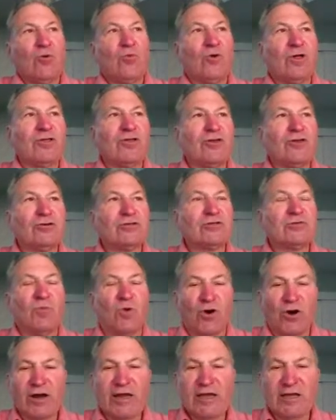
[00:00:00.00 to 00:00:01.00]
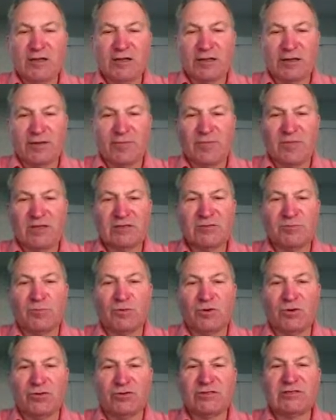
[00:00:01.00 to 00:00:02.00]
will use more helium that's
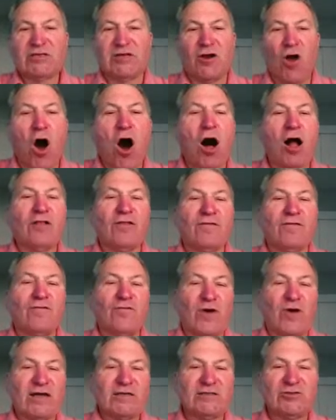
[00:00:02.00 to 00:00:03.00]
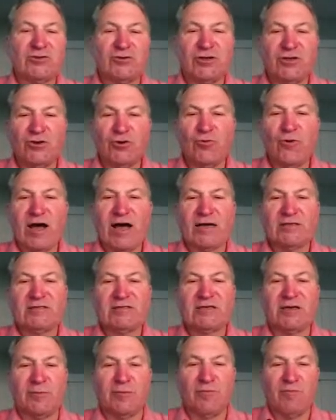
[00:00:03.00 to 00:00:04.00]
produced in all of Western
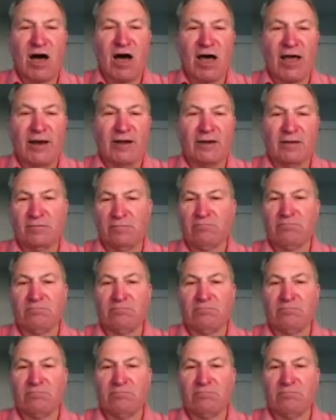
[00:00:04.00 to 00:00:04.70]
U.S. combined.